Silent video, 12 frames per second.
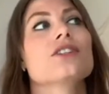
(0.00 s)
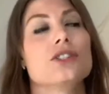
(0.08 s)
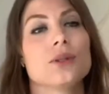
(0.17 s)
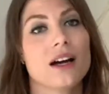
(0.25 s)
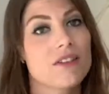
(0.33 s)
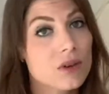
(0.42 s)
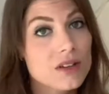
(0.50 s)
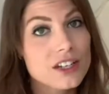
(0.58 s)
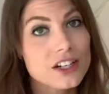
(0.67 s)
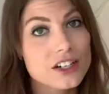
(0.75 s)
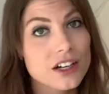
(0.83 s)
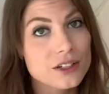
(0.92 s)
Do you have one
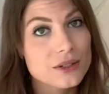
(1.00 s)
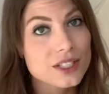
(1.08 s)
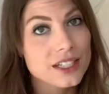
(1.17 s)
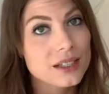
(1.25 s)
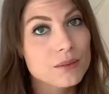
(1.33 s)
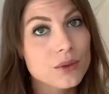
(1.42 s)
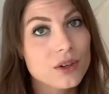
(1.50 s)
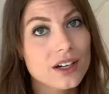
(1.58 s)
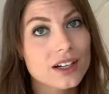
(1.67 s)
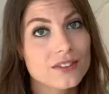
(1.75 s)
that you're not using anymore?